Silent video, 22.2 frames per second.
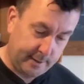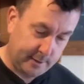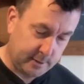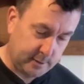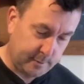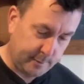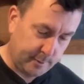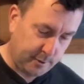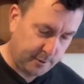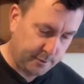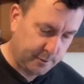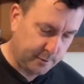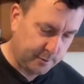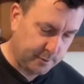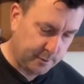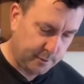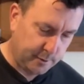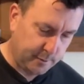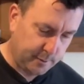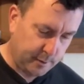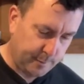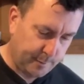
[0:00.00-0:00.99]
It's something I used to
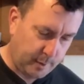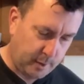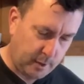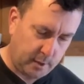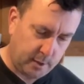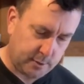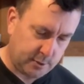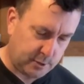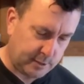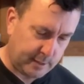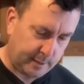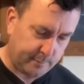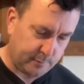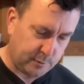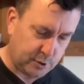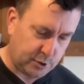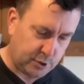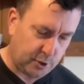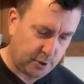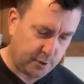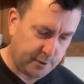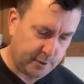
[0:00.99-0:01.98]
do in the past: jams,
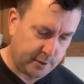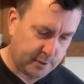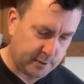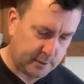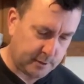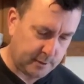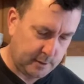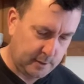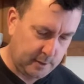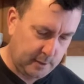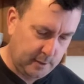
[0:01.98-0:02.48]
chutneys,